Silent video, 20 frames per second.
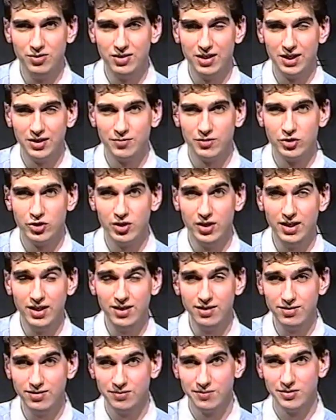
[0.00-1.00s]
Thanks for joining
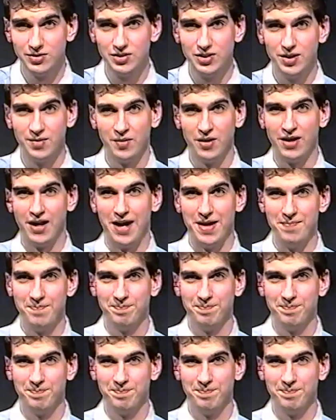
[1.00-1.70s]
us. We'll see you tomorrow night.